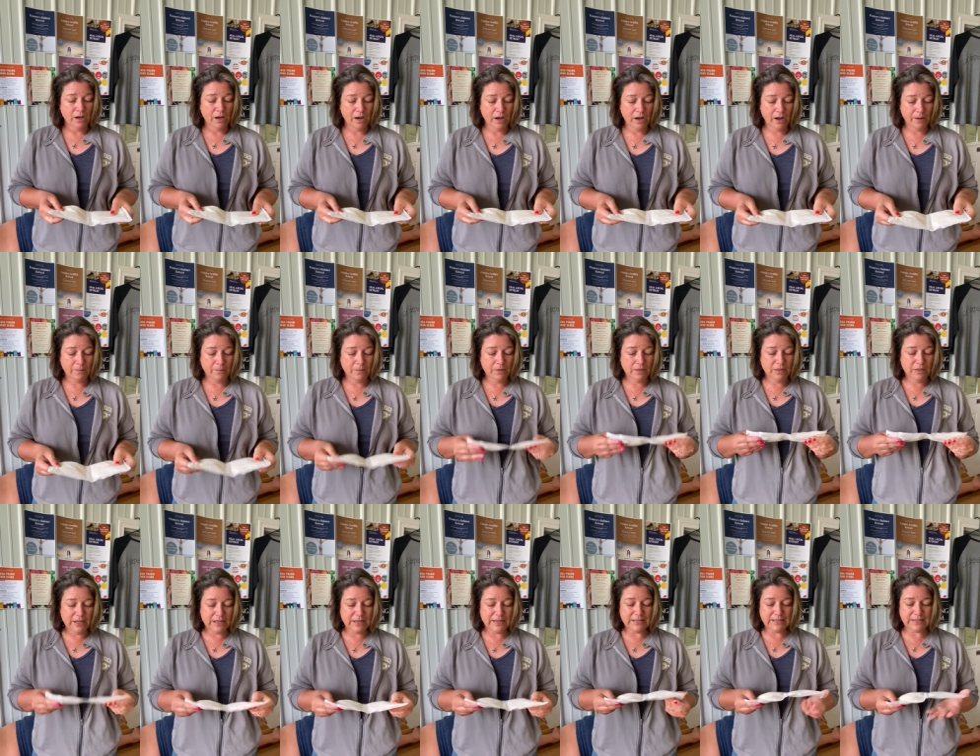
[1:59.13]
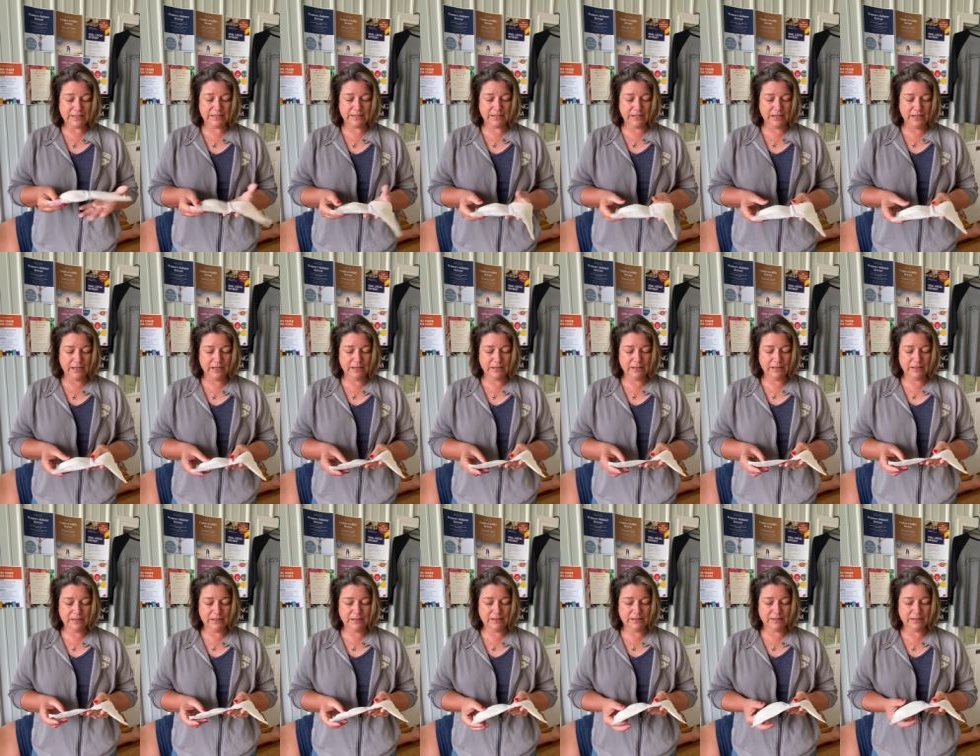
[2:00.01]
Um, this
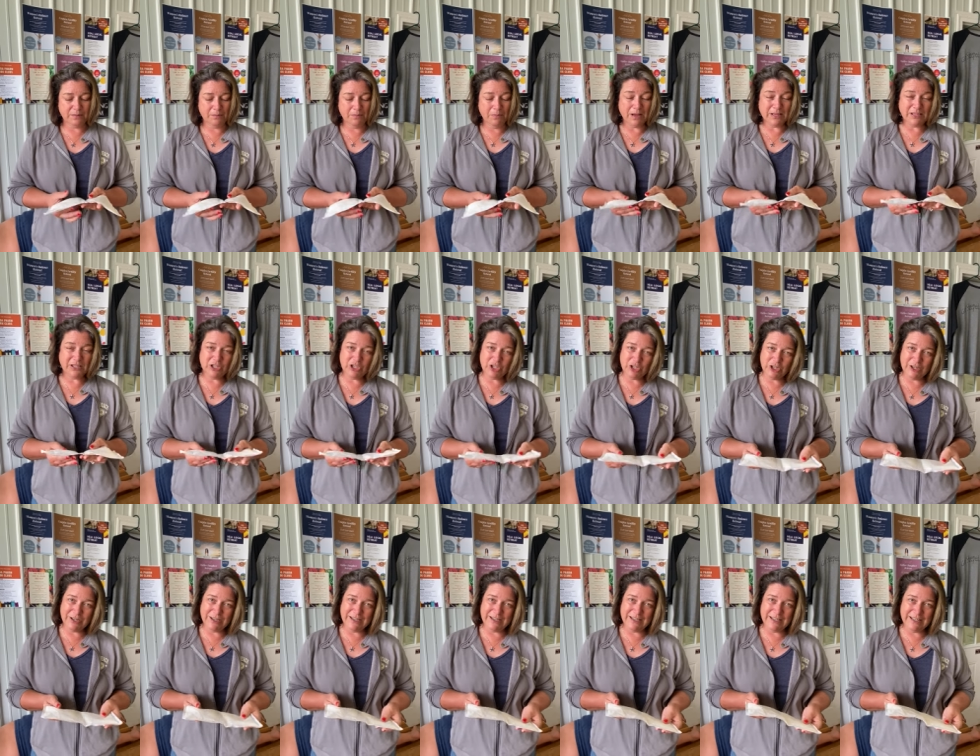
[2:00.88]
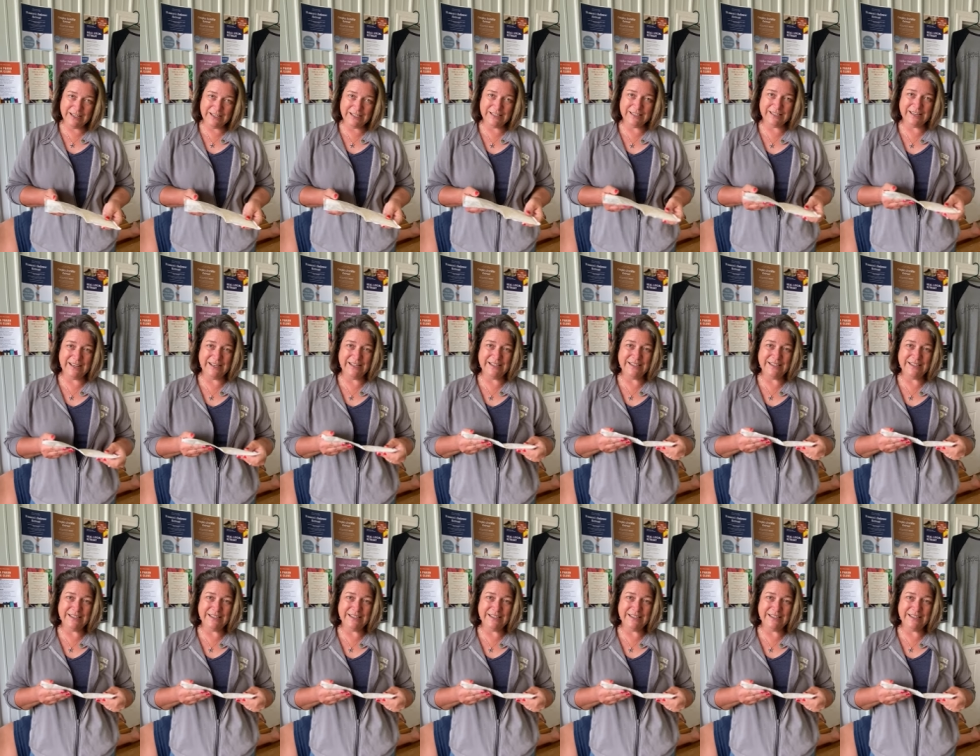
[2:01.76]
is, mustard is